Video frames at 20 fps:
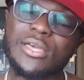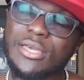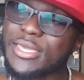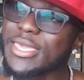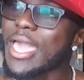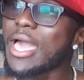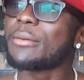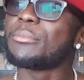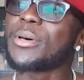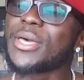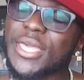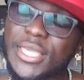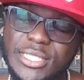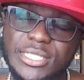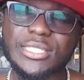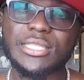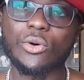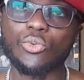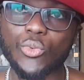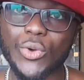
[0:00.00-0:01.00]
Yeah, but it's
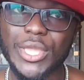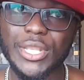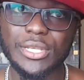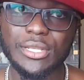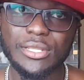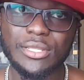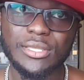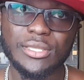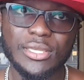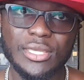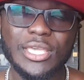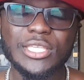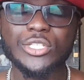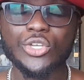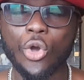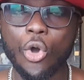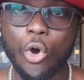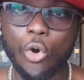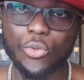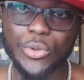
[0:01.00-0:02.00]
the wind. It's
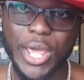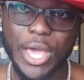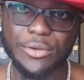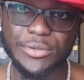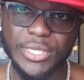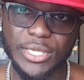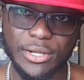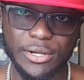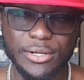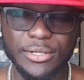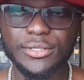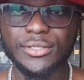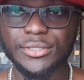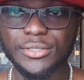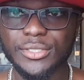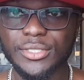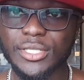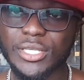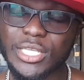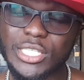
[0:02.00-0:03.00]
cold out here.
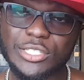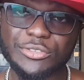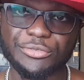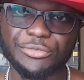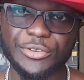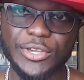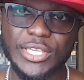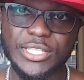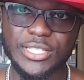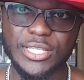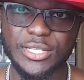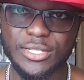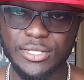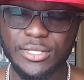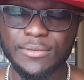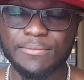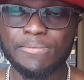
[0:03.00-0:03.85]
It's freezing.